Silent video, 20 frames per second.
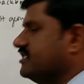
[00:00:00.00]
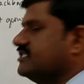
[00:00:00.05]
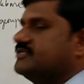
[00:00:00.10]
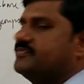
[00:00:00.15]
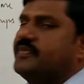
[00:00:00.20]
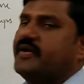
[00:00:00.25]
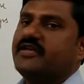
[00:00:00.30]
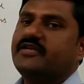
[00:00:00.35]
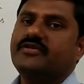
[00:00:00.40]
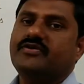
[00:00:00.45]

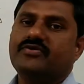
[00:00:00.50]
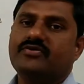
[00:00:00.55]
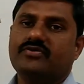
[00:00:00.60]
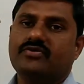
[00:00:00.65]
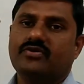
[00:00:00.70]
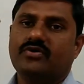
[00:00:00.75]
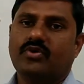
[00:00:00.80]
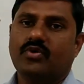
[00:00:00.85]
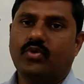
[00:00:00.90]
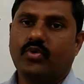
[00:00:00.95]

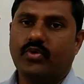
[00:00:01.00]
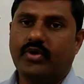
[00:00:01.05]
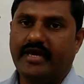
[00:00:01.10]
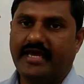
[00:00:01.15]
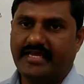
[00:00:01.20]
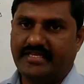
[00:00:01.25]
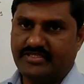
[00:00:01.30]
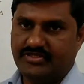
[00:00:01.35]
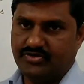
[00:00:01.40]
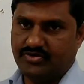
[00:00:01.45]
respective
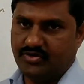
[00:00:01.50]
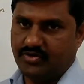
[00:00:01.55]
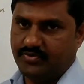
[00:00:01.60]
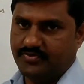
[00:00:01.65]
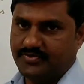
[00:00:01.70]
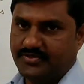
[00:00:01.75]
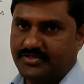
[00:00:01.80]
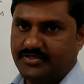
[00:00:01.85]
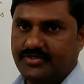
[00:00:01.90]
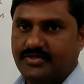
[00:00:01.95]
OH
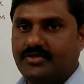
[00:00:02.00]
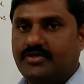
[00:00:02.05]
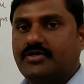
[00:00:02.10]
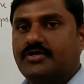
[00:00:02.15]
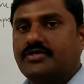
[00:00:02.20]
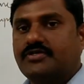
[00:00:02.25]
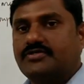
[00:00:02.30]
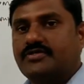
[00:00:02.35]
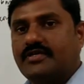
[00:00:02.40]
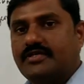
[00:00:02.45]
groups.
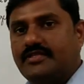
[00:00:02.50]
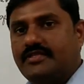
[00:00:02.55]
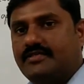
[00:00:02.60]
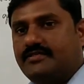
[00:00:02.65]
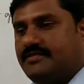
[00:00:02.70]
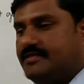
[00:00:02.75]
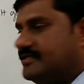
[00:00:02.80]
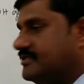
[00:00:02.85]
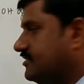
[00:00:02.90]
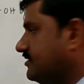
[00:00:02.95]
So
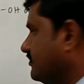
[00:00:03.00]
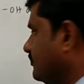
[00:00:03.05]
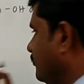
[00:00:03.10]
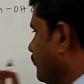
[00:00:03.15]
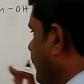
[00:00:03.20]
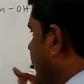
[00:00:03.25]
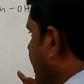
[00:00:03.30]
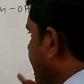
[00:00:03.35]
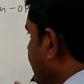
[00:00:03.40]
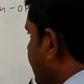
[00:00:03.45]
this is
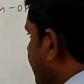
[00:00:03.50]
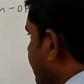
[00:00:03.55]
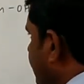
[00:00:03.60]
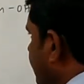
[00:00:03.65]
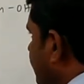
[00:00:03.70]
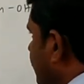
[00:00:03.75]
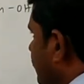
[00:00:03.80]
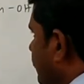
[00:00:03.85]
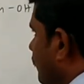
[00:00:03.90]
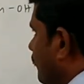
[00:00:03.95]

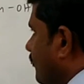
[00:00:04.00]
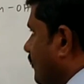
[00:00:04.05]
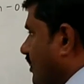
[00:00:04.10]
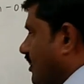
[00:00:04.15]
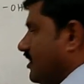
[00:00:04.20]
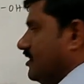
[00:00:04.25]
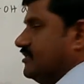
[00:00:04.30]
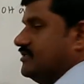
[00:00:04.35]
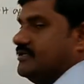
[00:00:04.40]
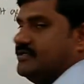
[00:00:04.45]
one
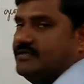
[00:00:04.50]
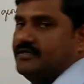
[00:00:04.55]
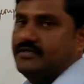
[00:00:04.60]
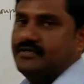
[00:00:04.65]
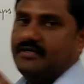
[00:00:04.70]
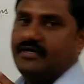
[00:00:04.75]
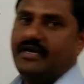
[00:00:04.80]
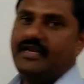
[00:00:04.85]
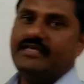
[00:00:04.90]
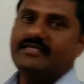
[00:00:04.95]
what?
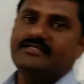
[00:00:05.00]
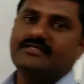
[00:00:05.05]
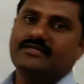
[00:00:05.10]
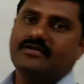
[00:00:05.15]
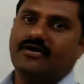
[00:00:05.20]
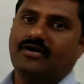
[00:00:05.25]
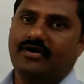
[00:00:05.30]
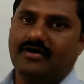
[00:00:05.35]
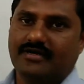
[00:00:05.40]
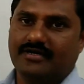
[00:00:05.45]

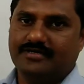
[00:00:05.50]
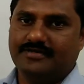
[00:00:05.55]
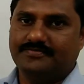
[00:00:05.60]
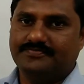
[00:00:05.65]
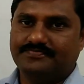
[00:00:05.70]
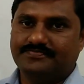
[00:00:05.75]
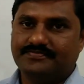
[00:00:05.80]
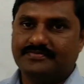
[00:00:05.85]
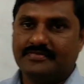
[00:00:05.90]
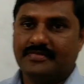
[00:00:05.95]

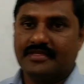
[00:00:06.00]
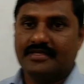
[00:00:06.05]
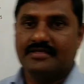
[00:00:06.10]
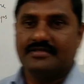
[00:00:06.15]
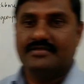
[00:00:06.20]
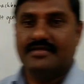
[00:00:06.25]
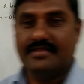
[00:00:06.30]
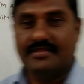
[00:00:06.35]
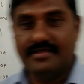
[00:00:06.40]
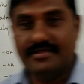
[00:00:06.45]
Glycerol.
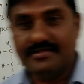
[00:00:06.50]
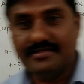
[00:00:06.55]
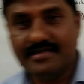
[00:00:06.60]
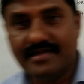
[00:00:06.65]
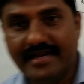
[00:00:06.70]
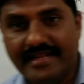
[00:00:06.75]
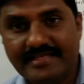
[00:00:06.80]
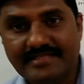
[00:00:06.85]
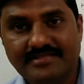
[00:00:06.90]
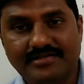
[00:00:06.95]
So this
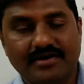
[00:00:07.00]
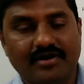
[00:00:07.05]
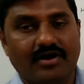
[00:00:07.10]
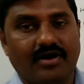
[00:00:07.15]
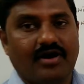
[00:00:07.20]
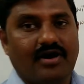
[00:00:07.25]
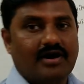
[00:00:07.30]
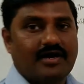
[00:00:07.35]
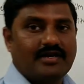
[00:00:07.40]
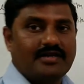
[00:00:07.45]

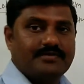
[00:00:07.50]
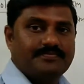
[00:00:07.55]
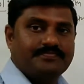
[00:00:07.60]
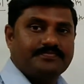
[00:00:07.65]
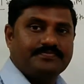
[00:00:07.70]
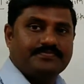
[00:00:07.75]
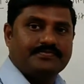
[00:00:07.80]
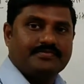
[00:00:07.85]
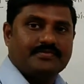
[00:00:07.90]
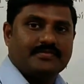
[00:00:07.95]

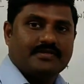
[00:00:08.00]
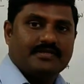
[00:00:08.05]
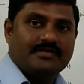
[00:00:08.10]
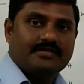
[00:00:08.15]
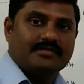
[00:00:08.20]
glycerol